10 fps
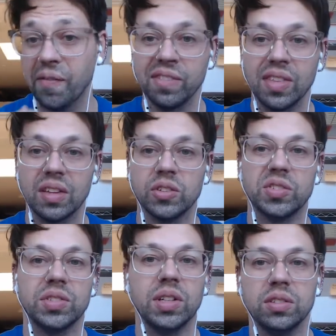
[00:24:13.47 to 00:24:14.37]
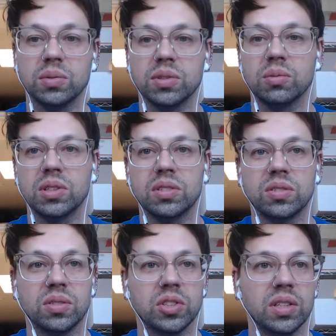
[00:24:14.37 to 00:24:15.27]
just tell us what to search
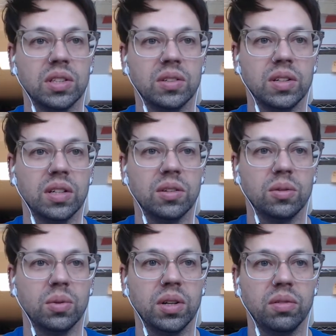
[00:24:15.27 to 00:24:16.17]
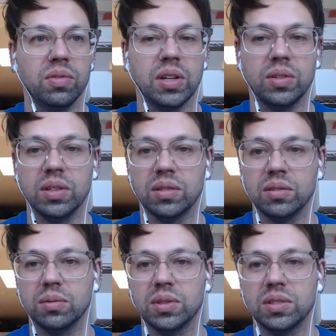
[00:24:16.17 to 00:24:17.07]
on the internet, or where you found it, or what's
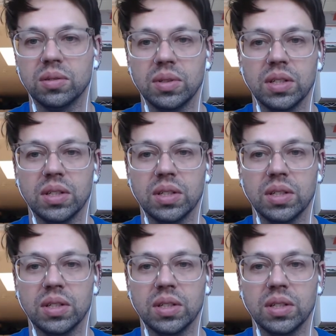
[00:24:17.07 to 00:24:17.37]
going on.